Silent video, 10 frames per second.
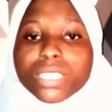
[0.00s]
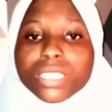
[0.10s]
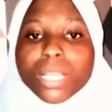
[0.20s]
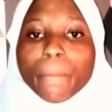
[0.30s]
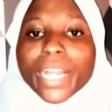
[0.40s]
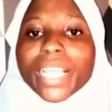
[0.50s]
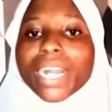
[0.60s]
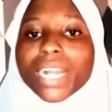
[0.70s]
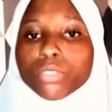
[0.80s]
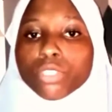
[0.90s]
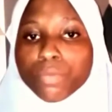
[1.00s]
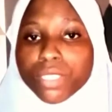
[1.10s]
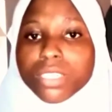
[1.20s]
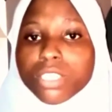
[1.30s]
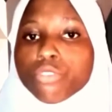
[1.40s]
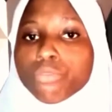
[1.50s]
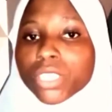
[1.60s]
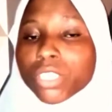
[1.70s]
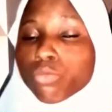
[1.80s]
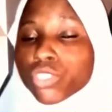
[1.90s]
thereby adopting the new
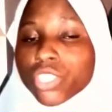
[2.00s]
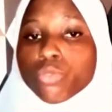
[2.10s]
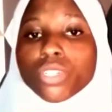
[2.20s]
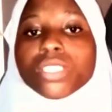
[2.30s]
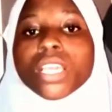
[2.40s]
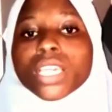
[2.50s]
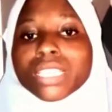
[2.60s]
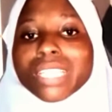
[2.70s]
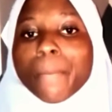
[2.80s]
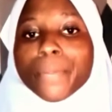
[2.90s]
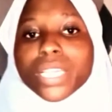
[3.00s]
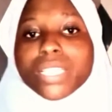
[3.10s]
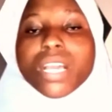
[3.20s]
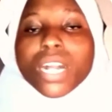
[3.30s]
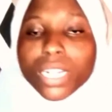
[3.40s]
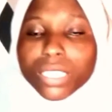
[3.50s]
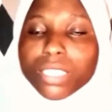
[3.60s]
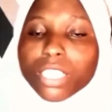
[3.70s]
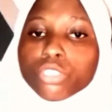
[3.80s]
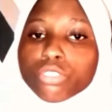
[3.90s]
method, which is what? Enterprise
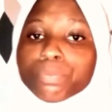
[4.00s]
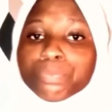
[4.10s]
architecture.